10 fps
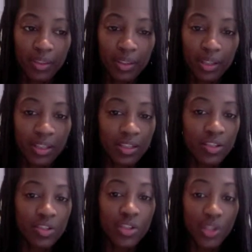it's
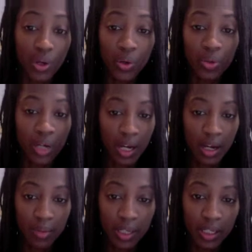so
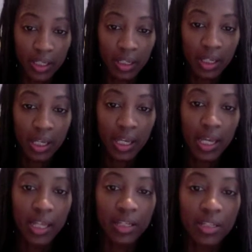common,
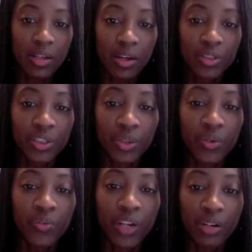and it's also
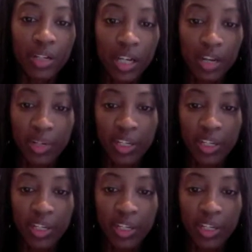very common.